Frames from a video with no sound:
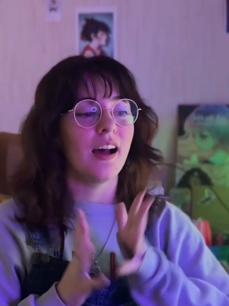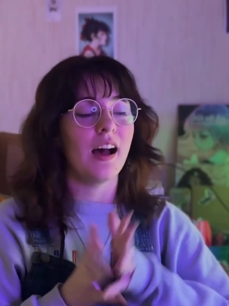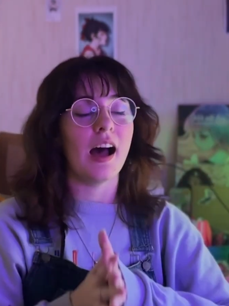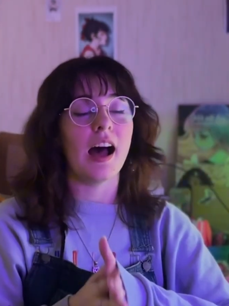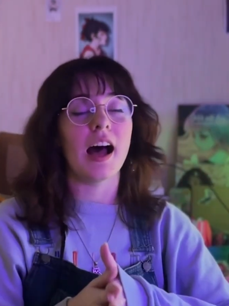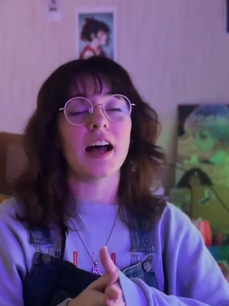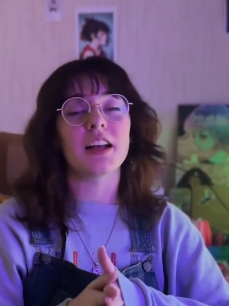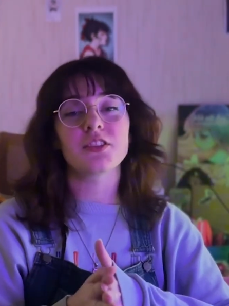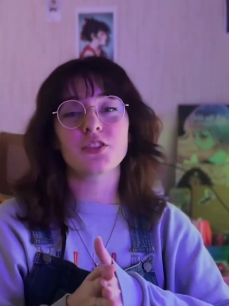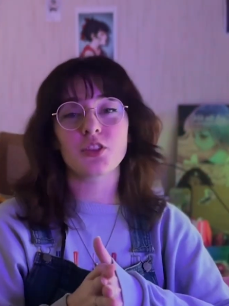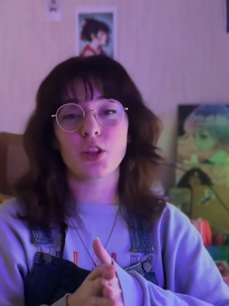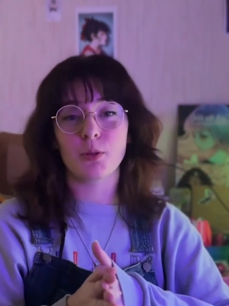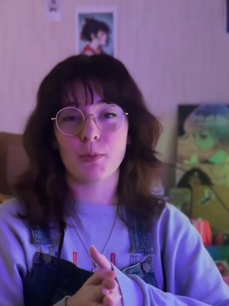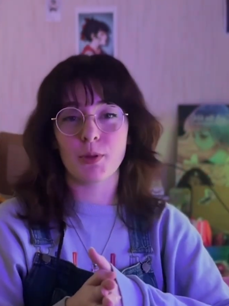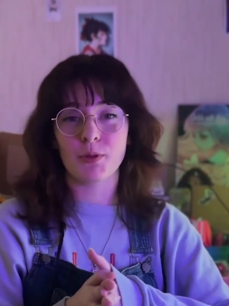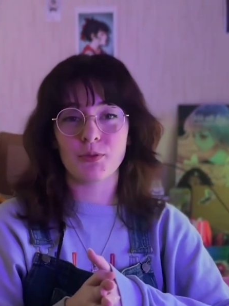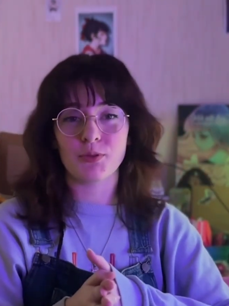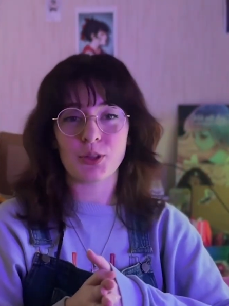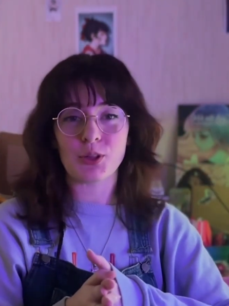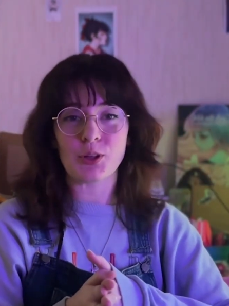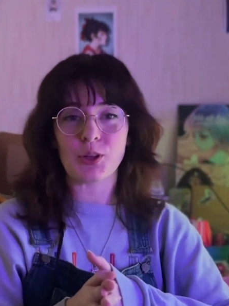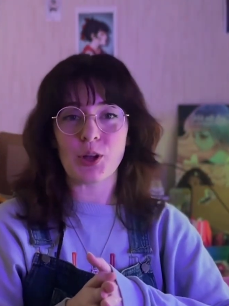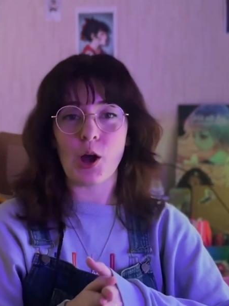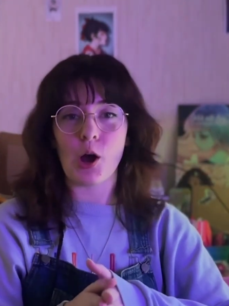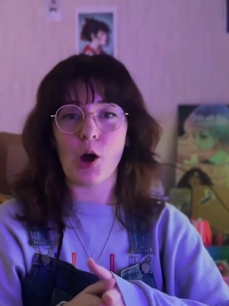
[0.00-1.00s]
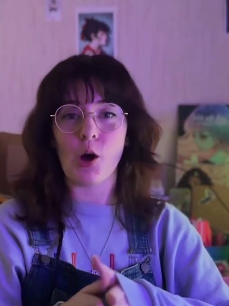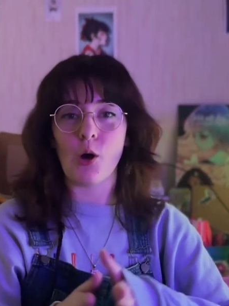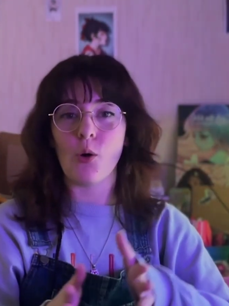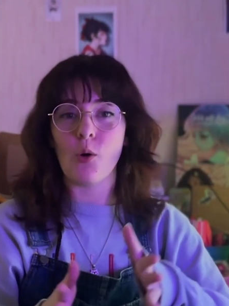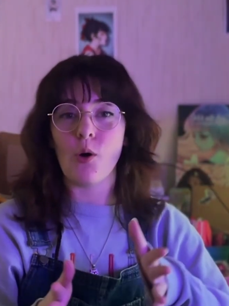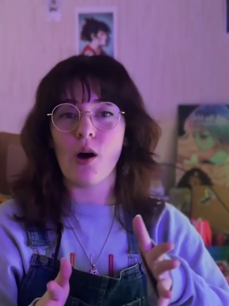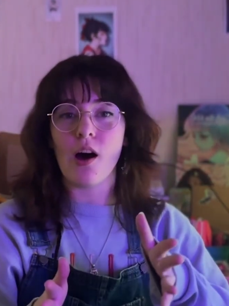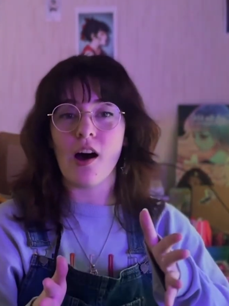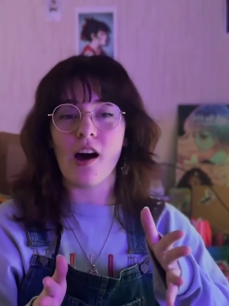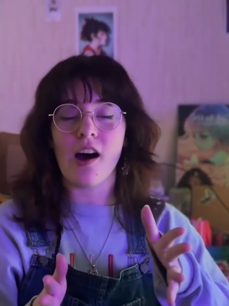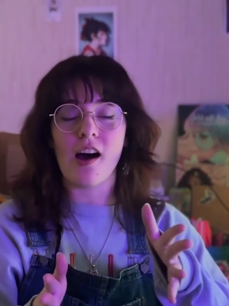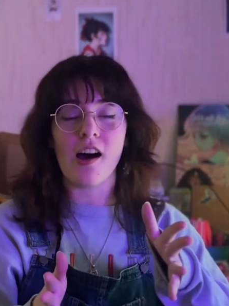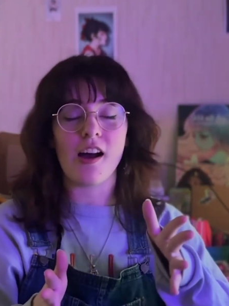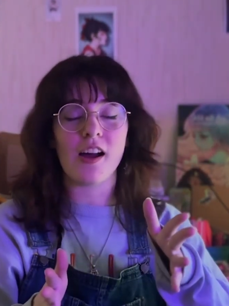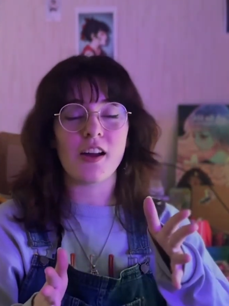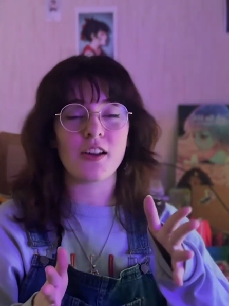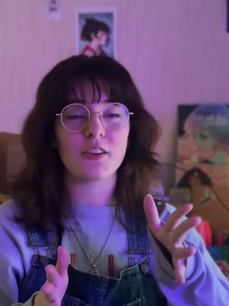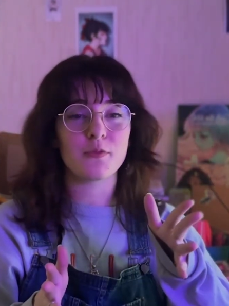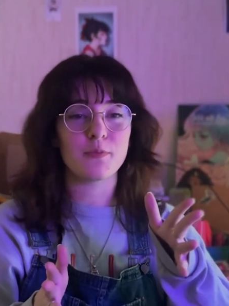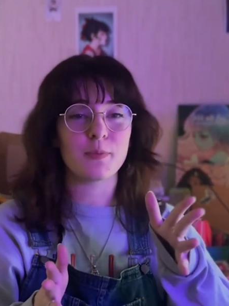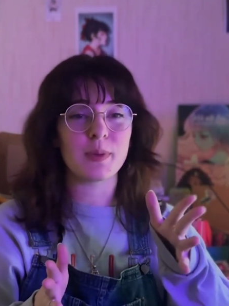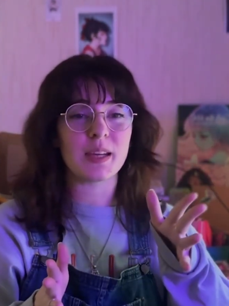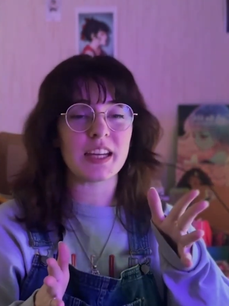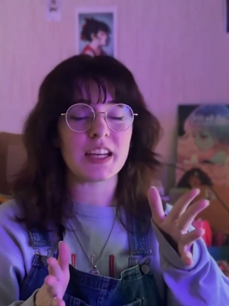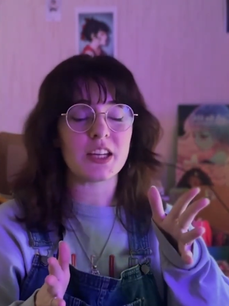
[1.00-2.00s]
As some of you know,
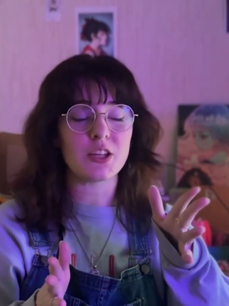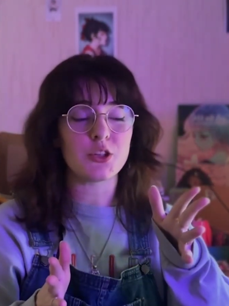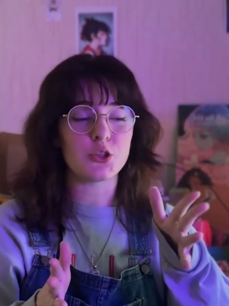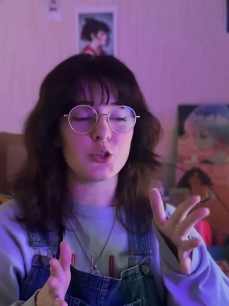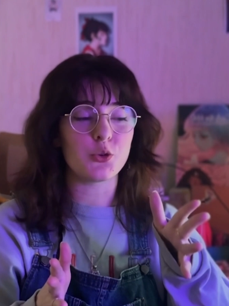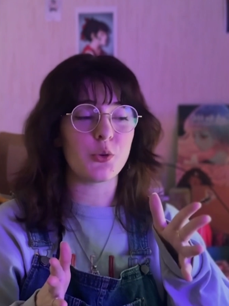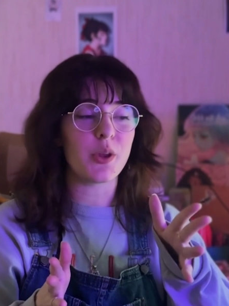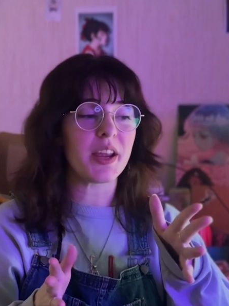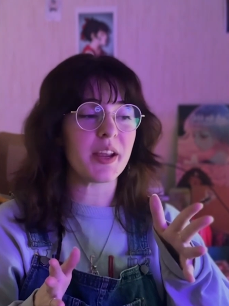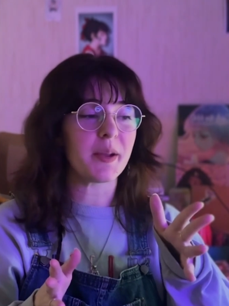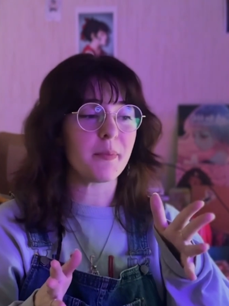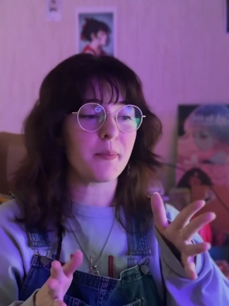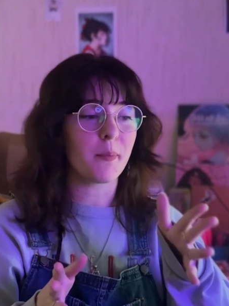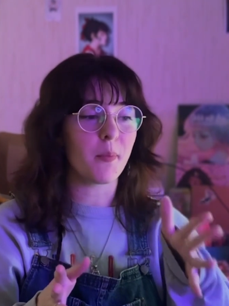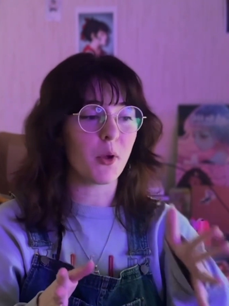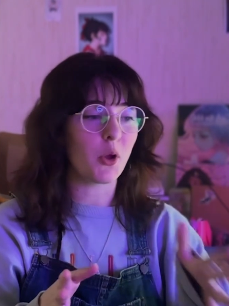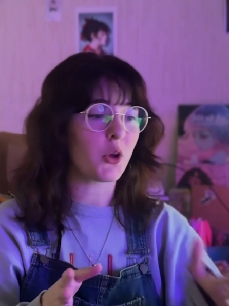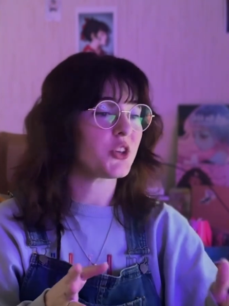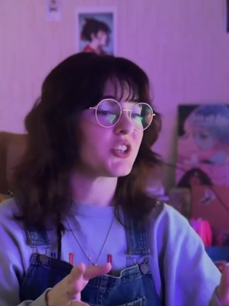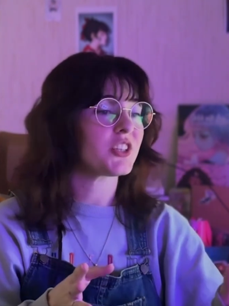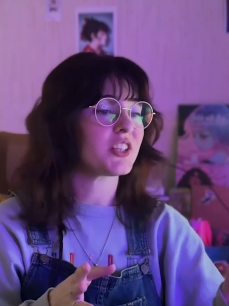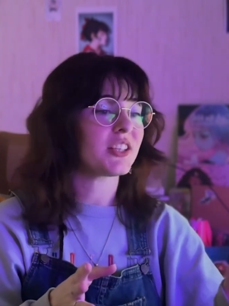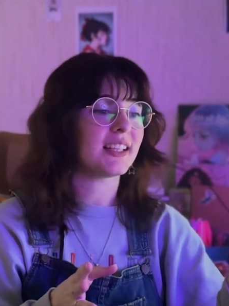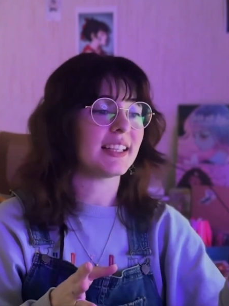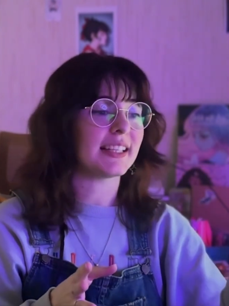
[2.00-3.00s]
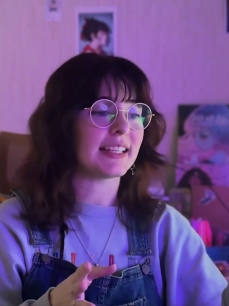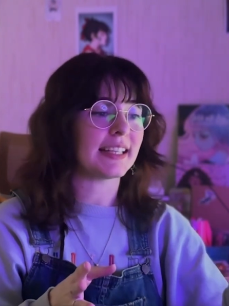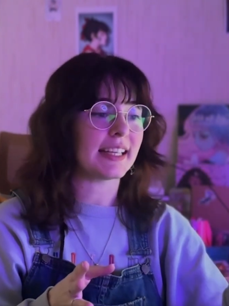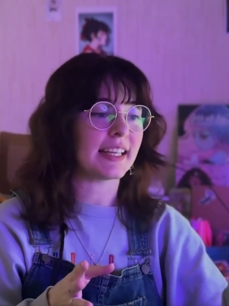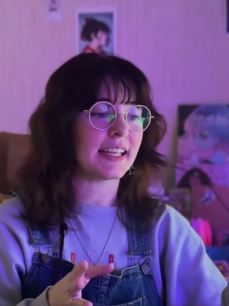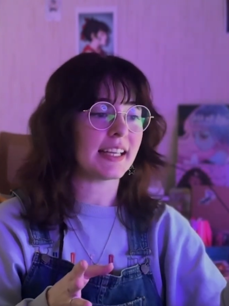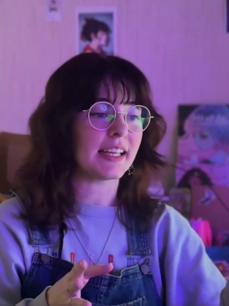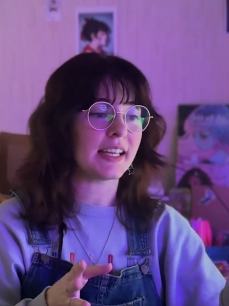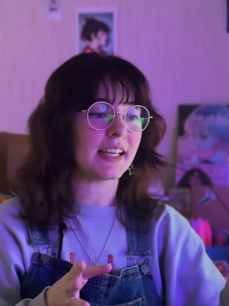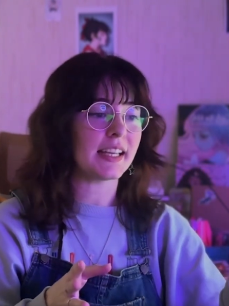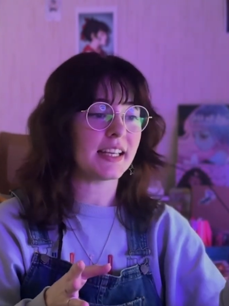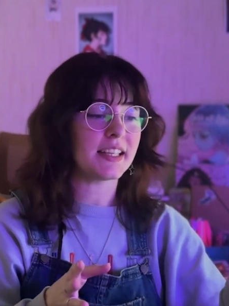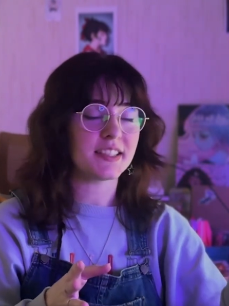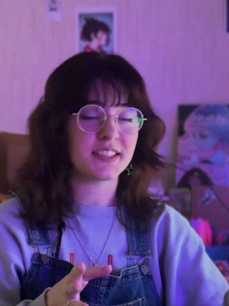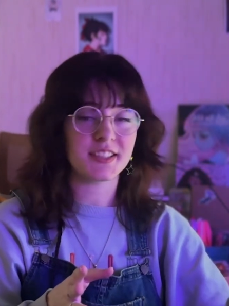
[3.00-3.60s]
I've been doing mostly